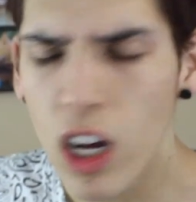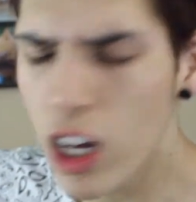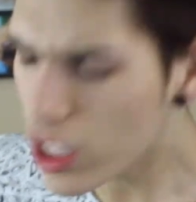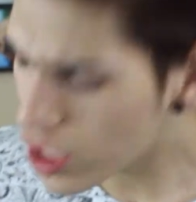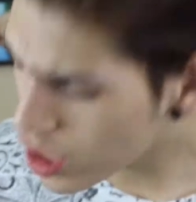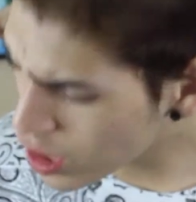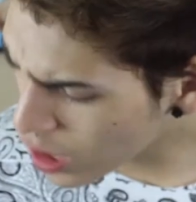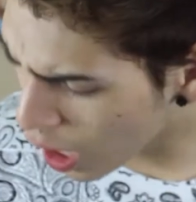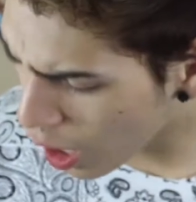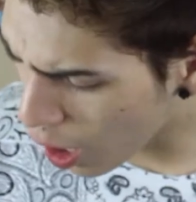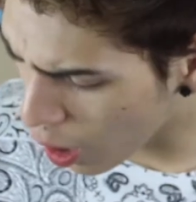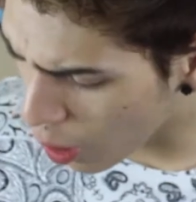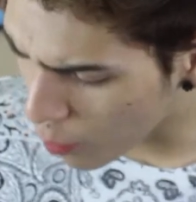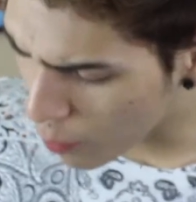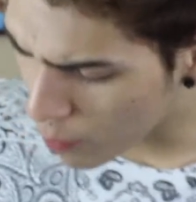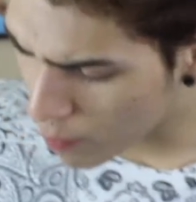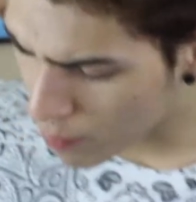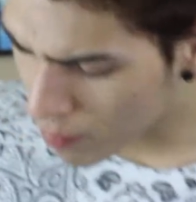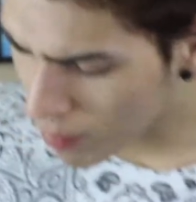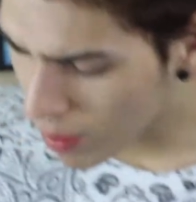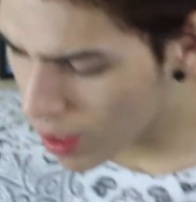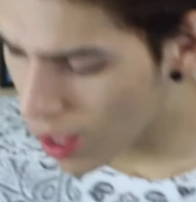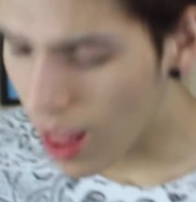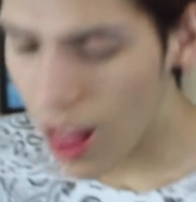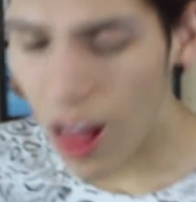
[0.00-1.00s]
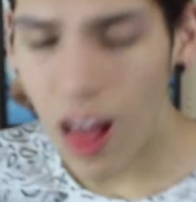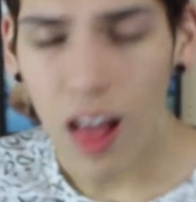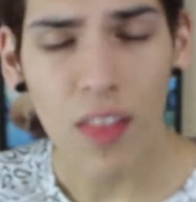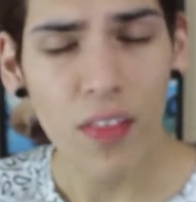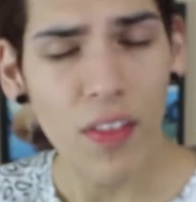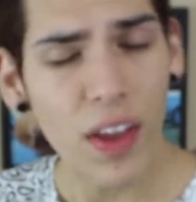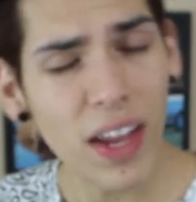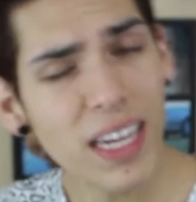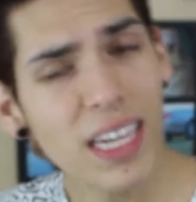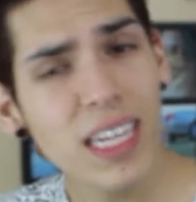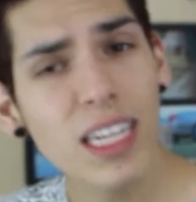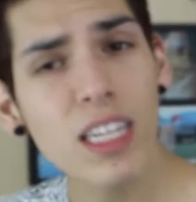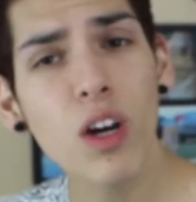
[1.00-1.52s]
So,
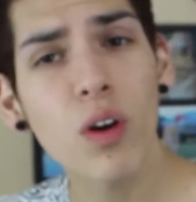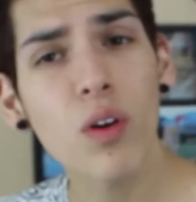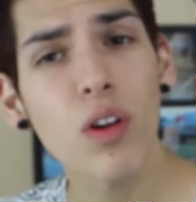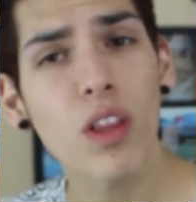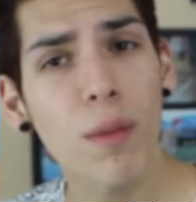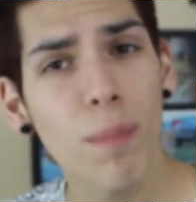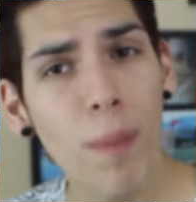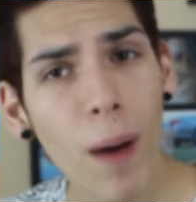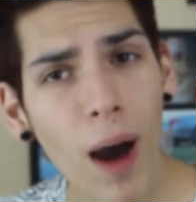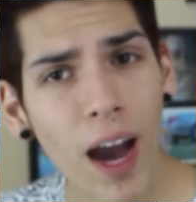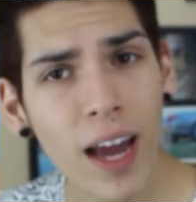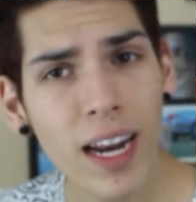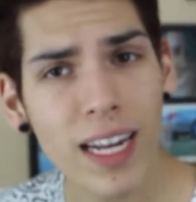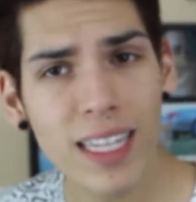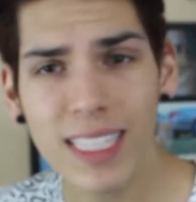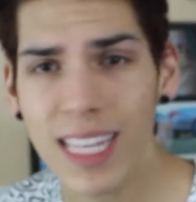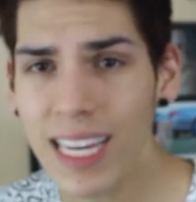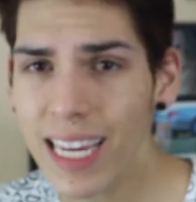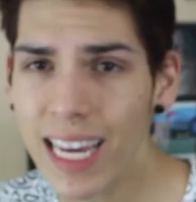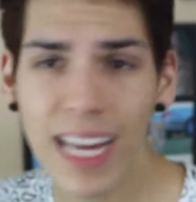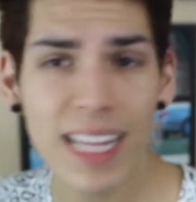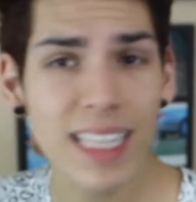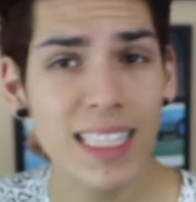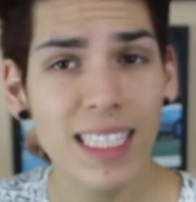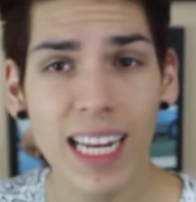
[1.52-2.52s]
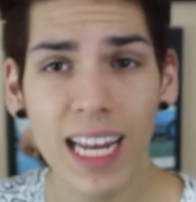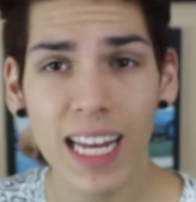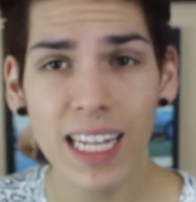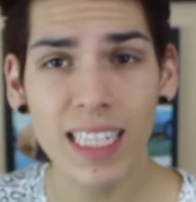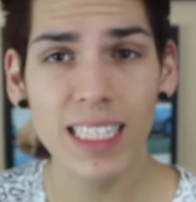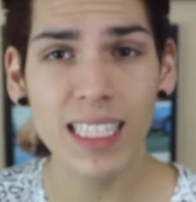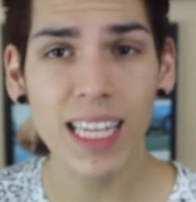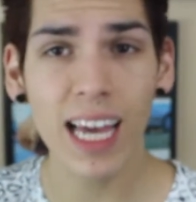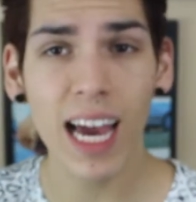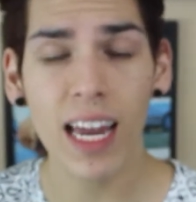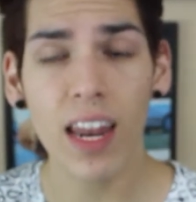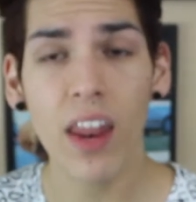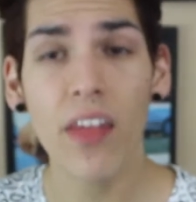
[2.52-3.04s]
they need to go to the parties. They can't stay
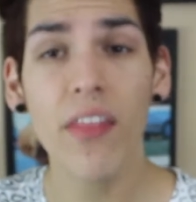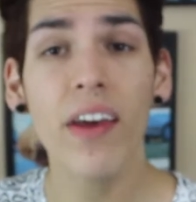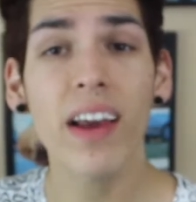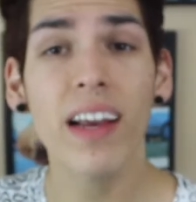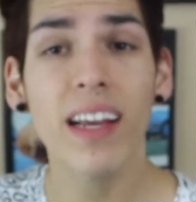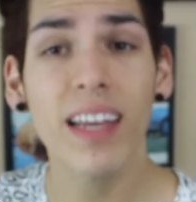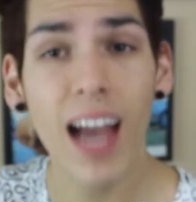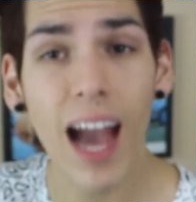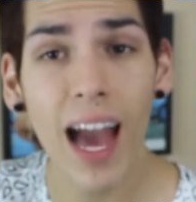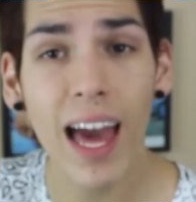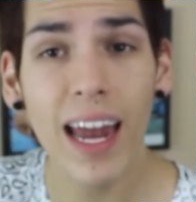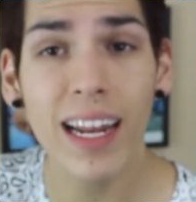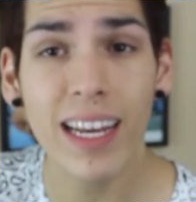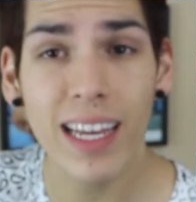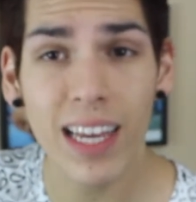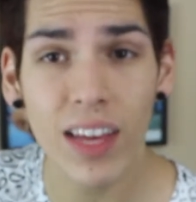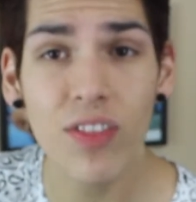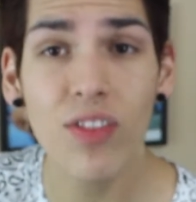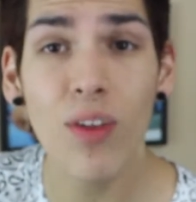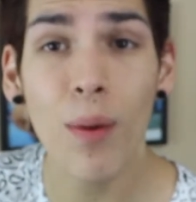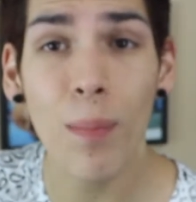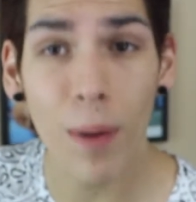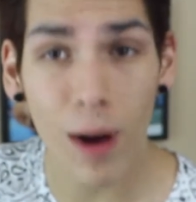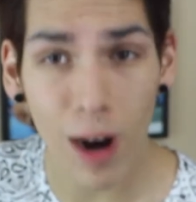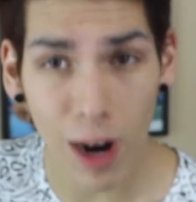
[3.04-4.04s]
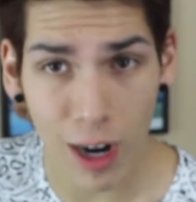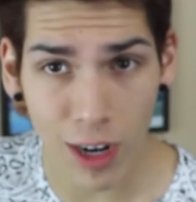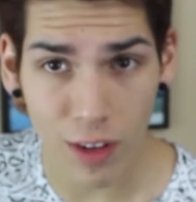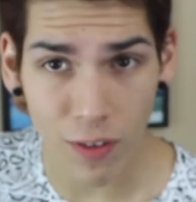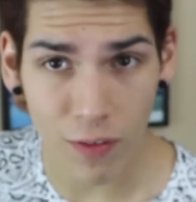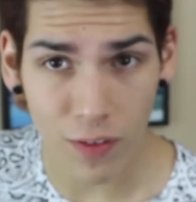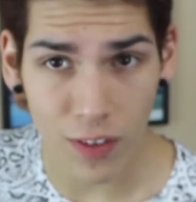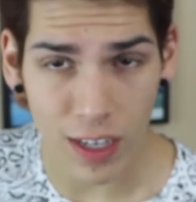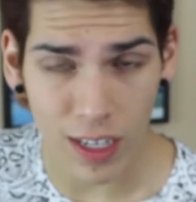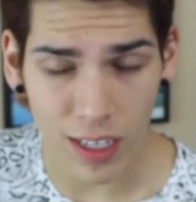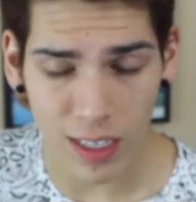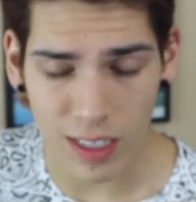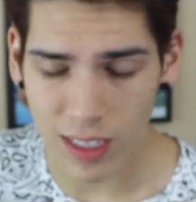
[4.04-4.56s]
inside, and they gotta get the party
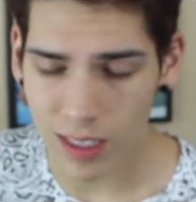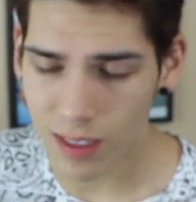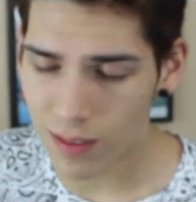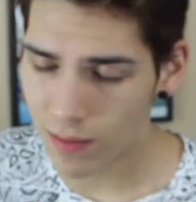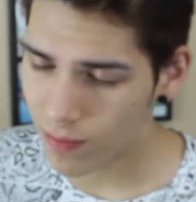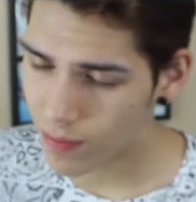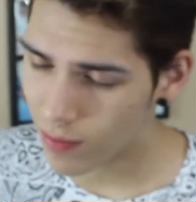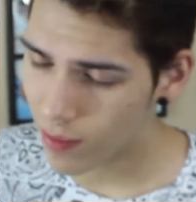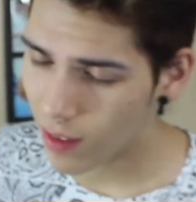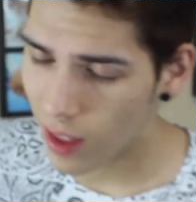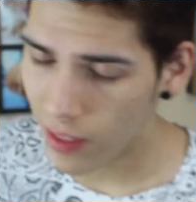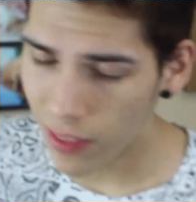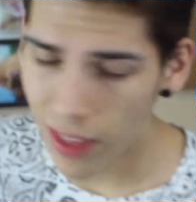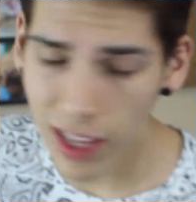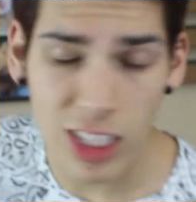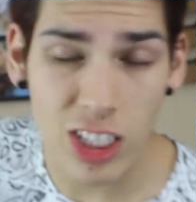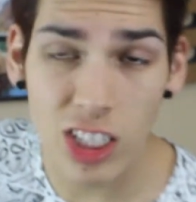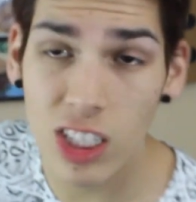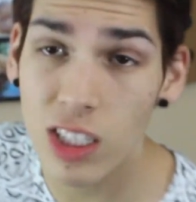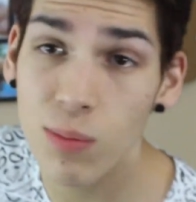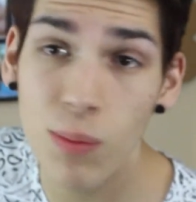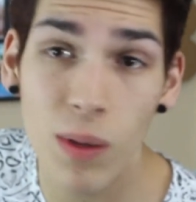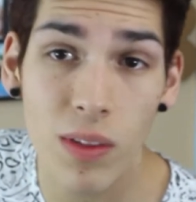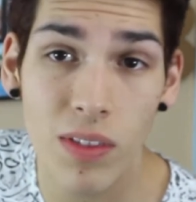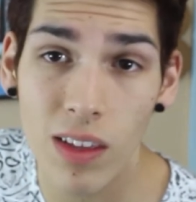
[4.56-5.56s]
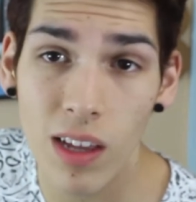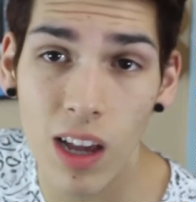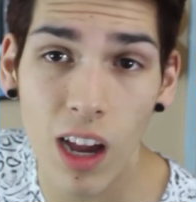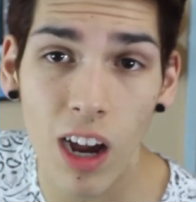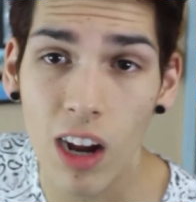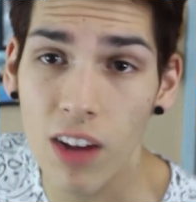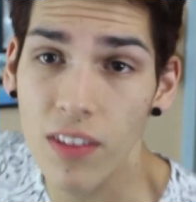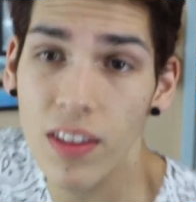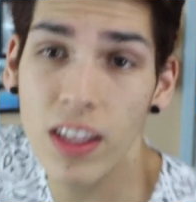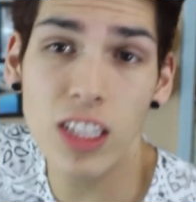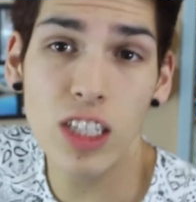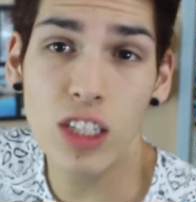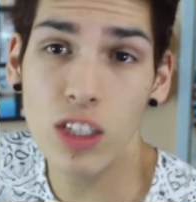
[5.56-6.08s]
fix. That's just what they
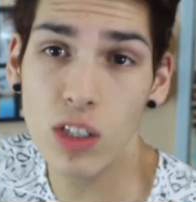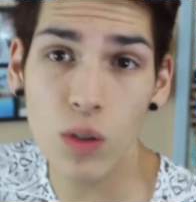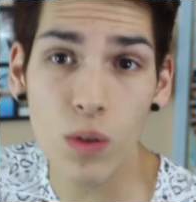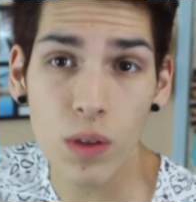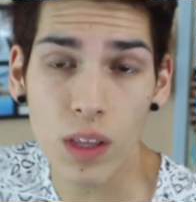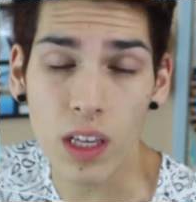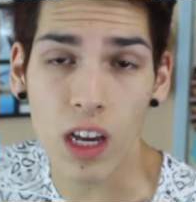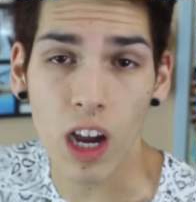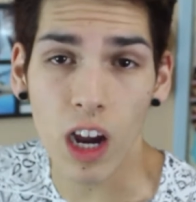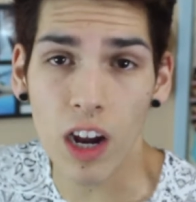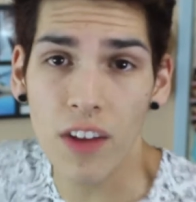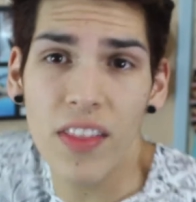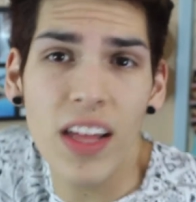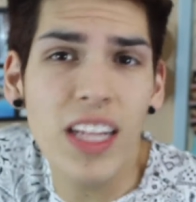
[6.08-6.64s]
are. That's just who they are.